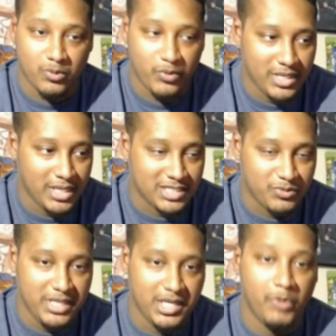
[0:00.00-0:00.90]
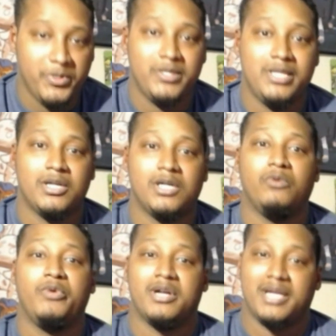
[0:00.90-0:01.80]
We know
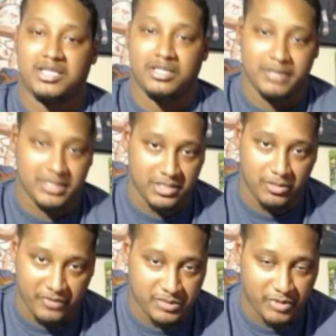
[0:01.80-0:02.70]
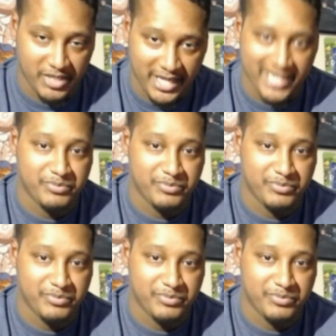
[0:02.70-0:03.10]
we're going to get the Nintendo first party games,